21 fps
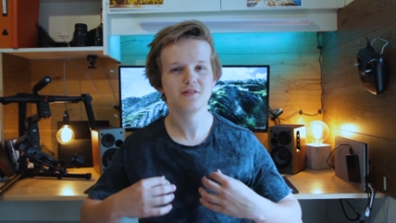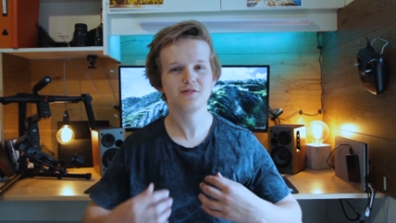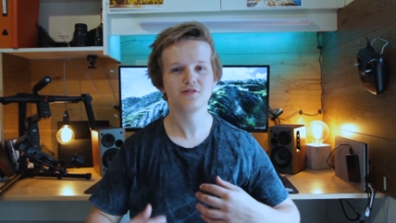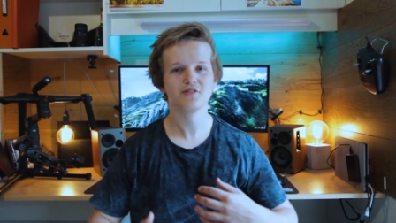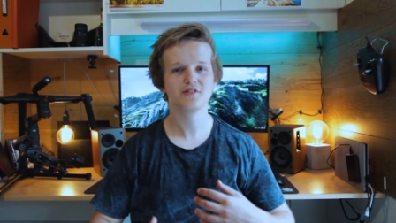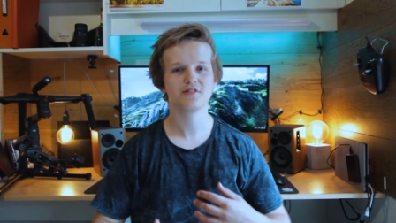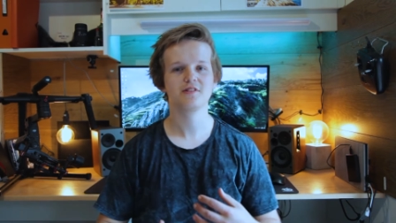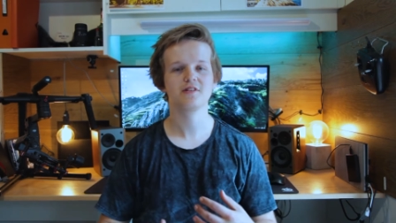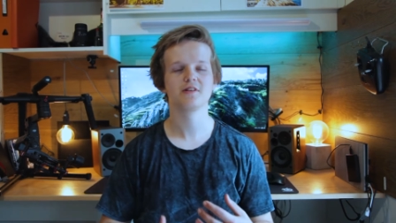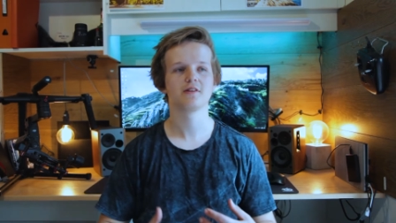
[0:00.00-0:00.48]
to
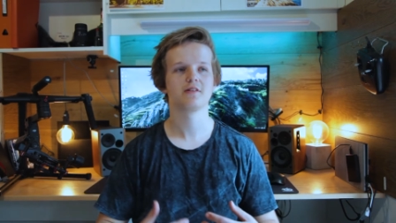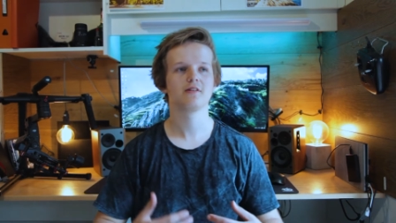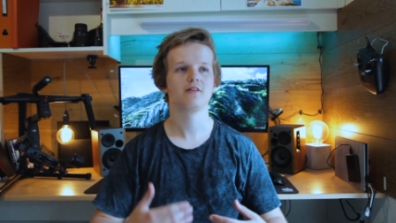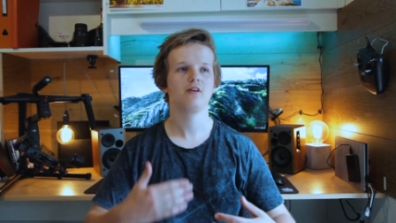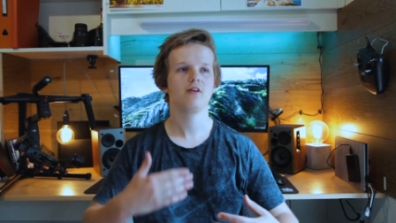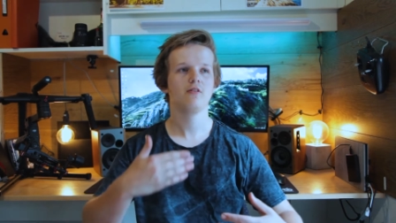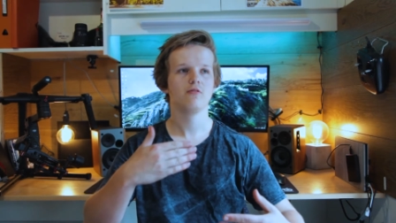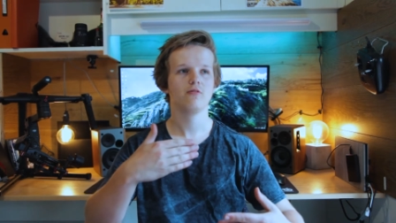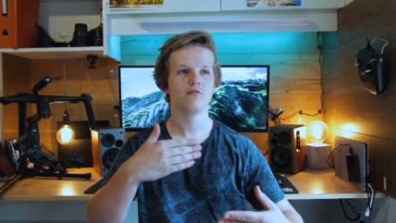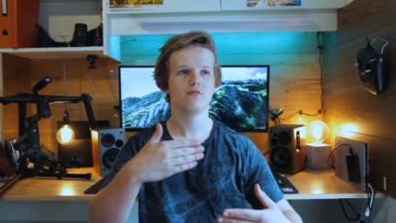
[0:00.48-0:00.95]
stick
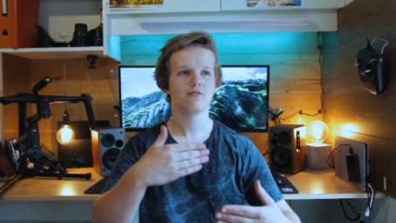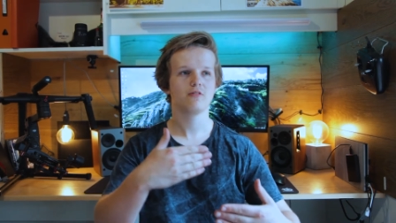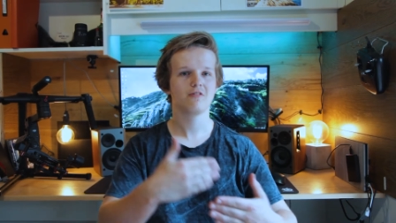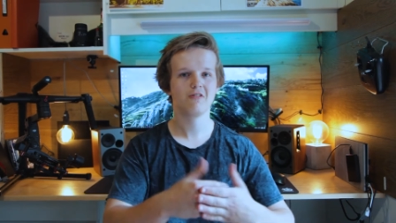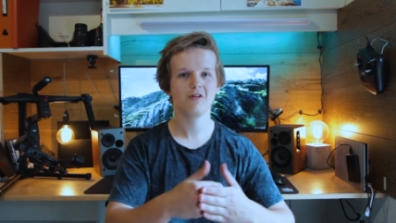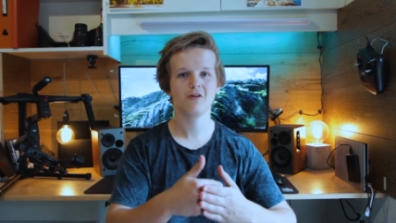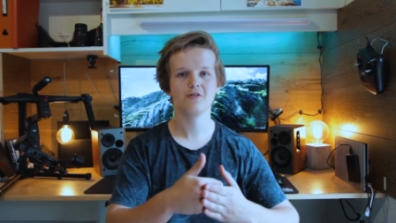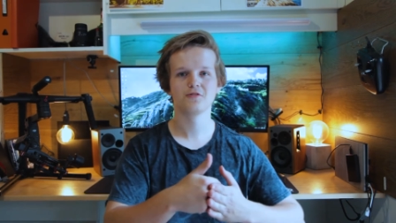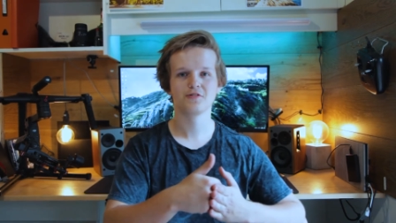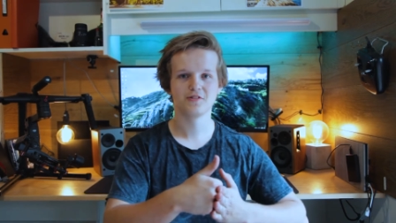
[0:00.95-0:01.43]

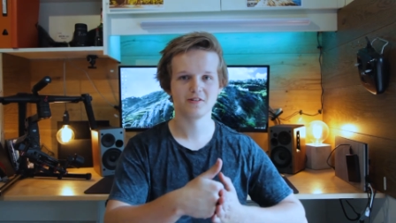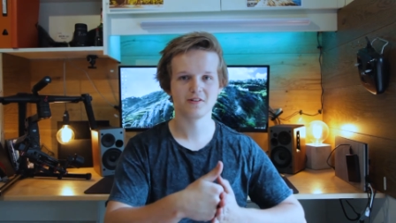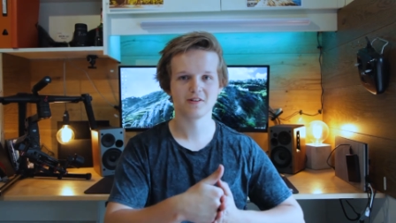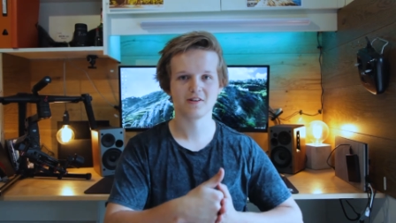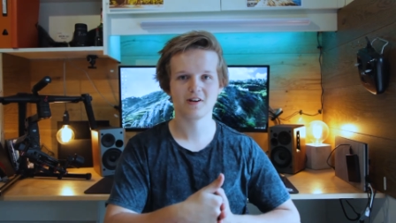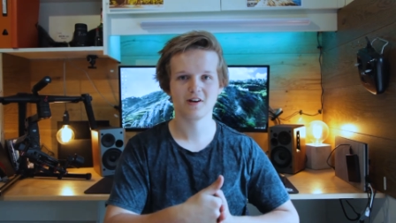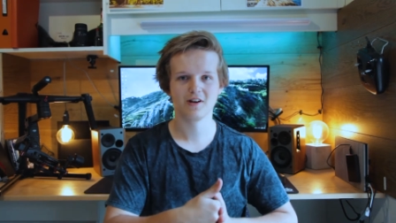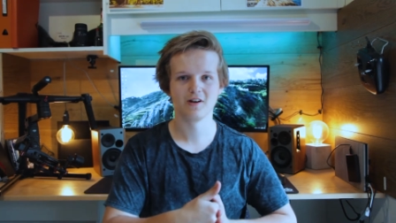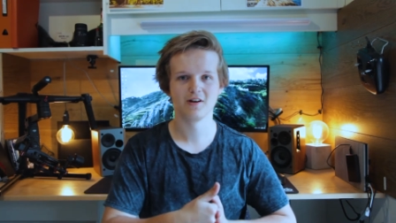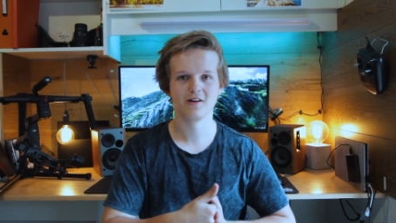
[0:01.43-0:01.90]
close to the
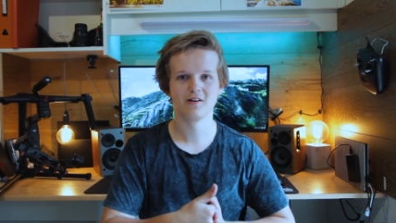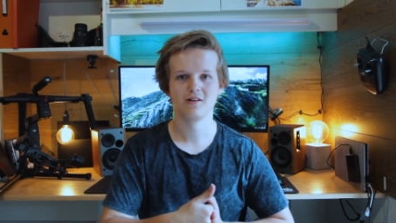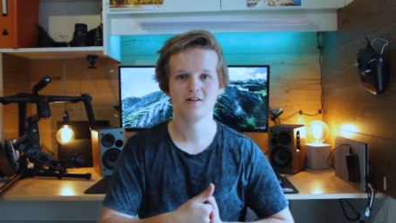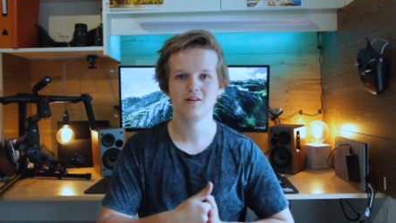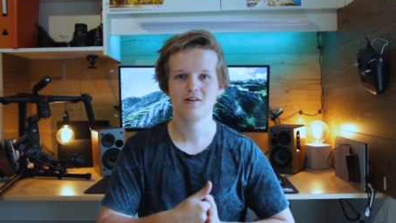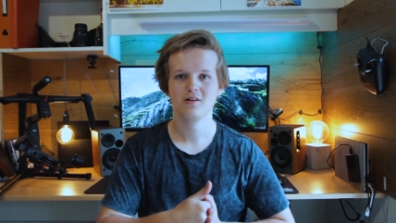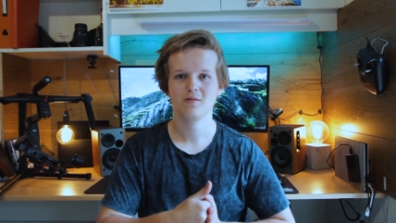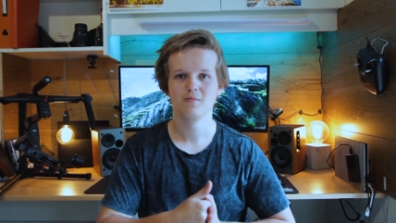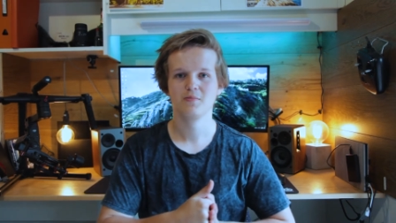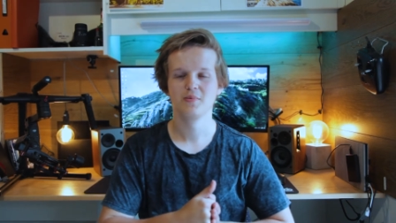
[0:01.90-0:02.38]
car
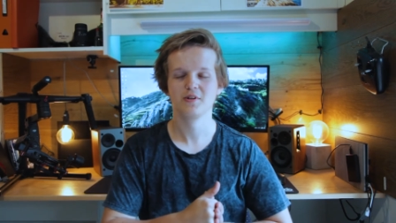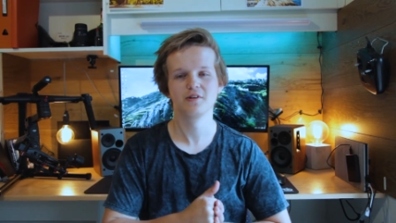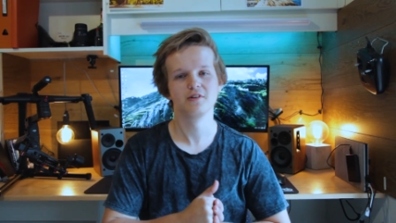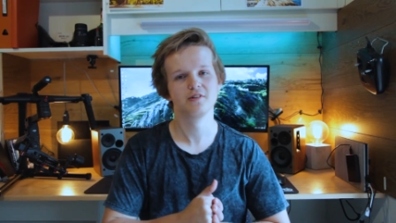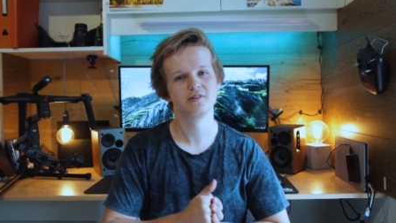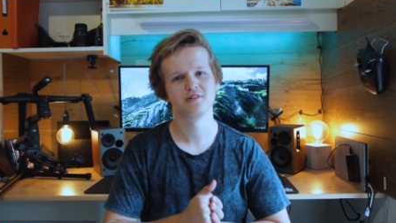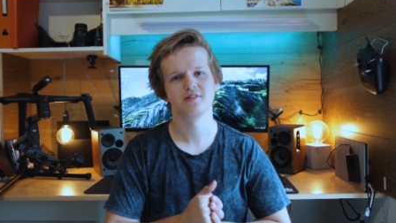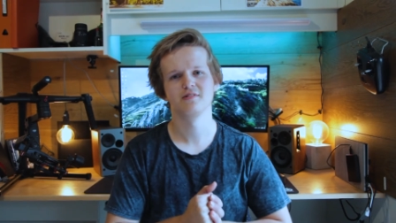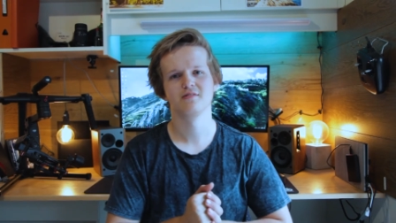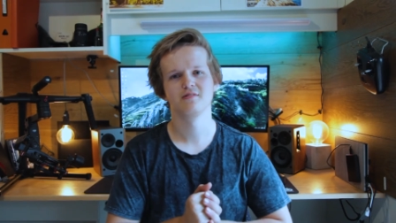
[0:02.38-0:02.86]

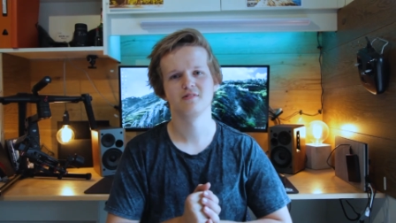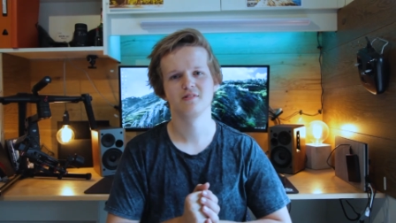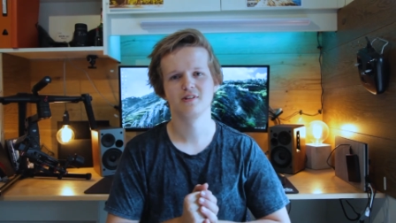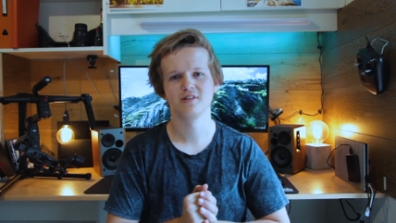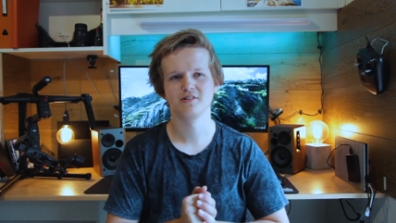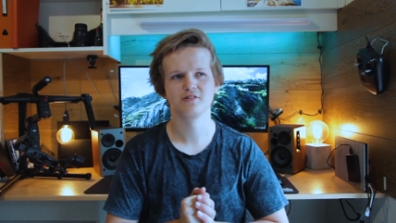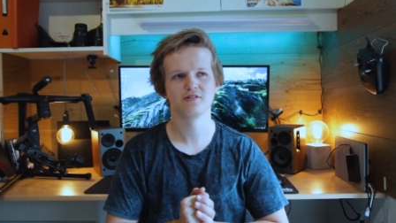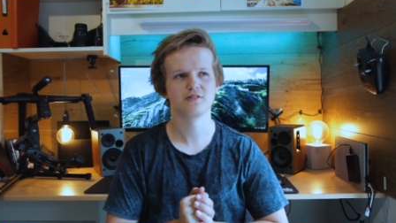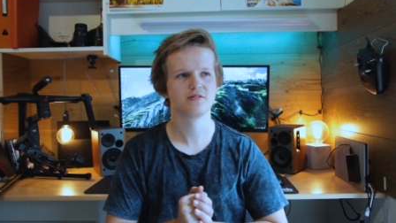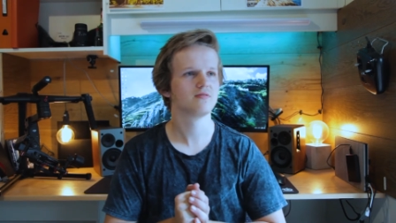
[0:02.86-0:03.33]
because
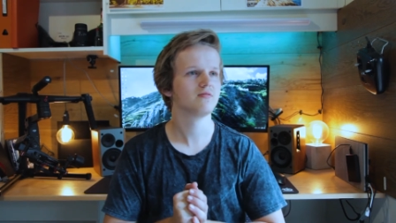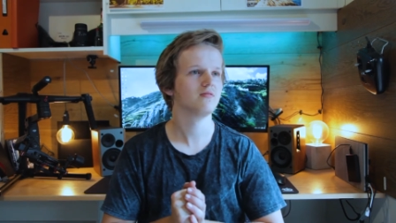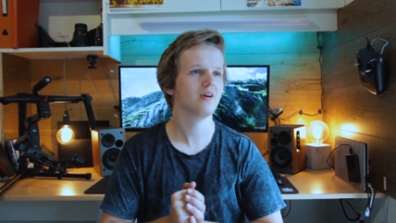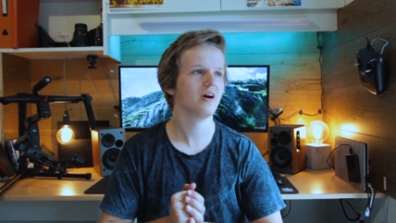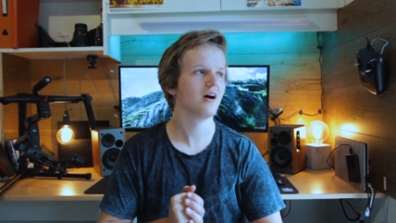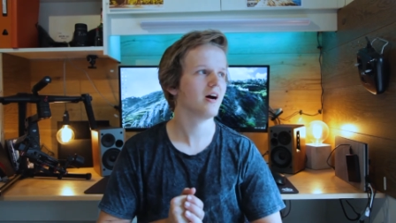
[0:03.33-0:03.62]
it just,